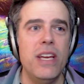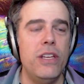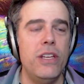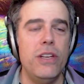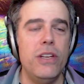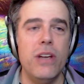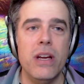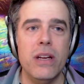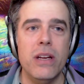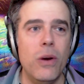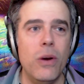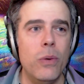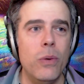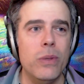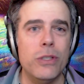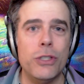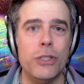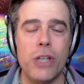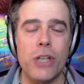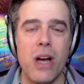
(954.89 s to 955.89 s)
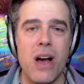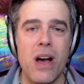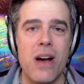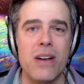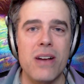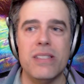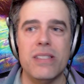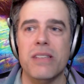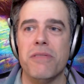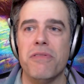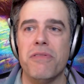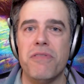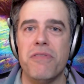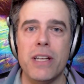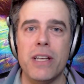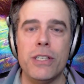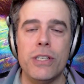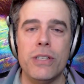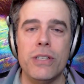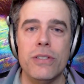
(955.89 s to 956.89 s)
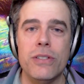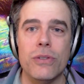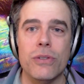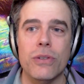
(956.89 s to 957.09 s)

you got to go with shocks and fetches